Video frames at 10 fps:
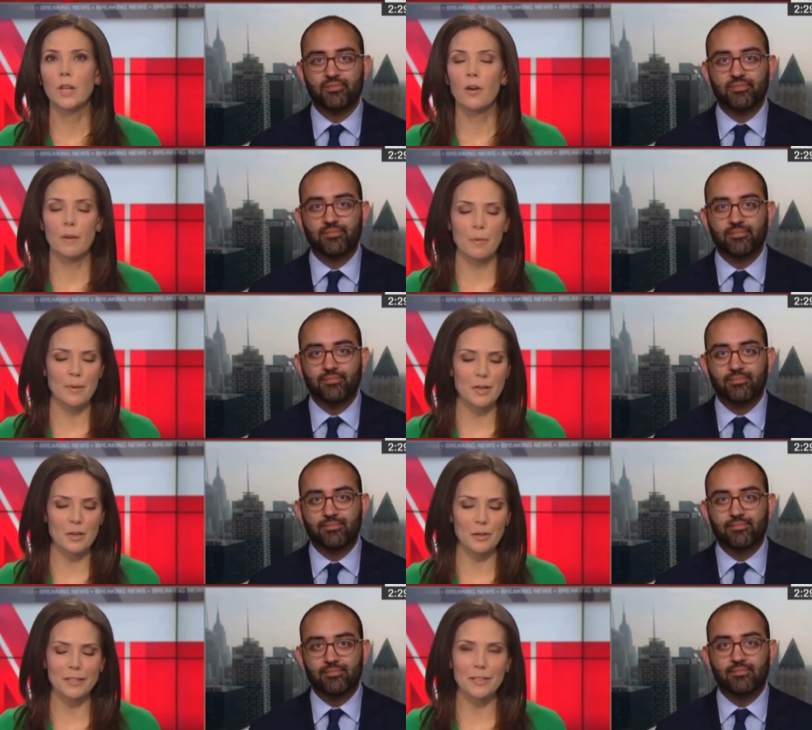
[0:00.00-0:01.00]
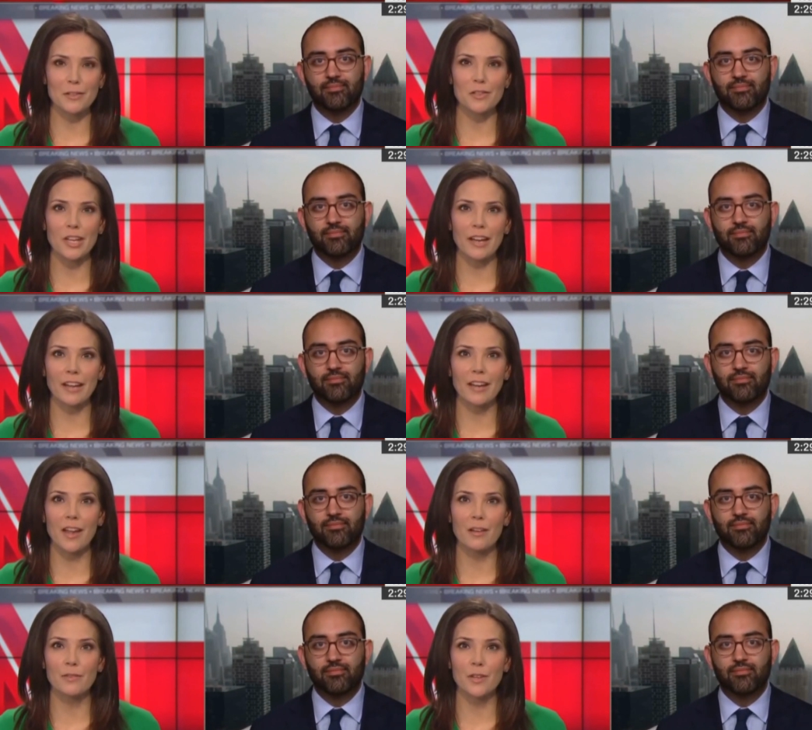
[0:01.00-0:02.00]
Speaker 1: All right, but we know you'll continue to check on
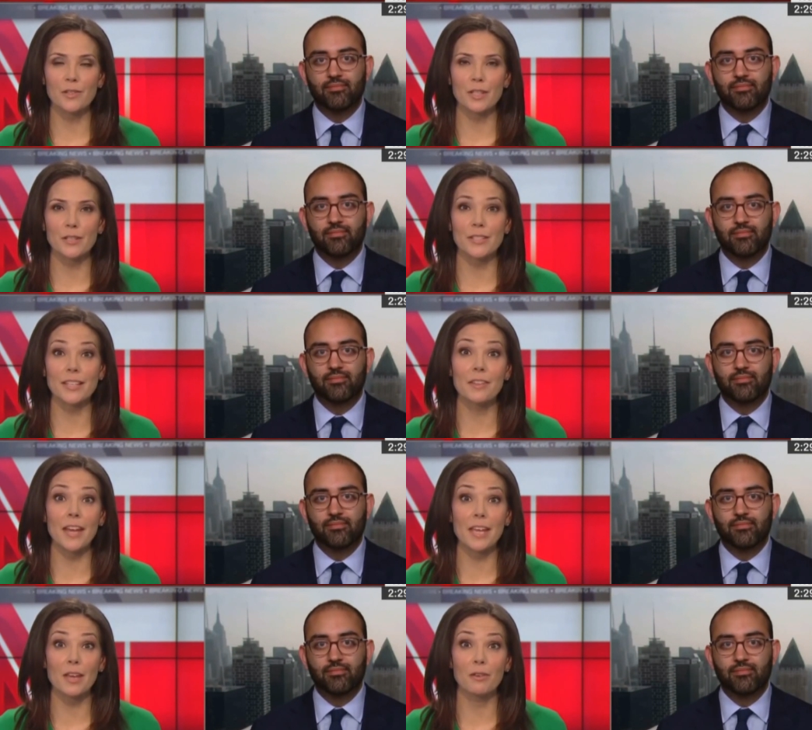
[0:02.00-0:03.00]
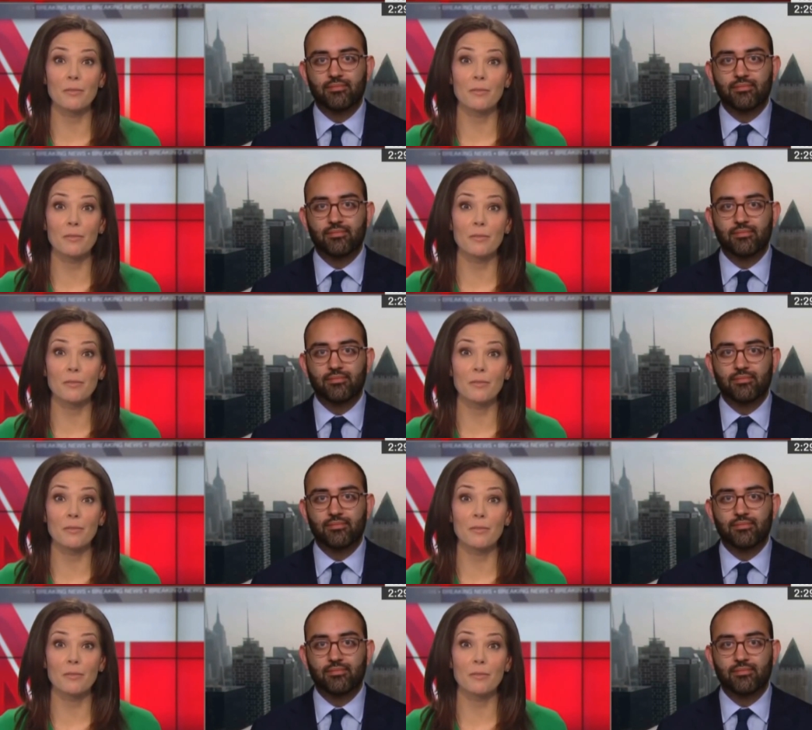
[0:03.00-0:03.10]
it. Oliver Darcy, good to see you. Thank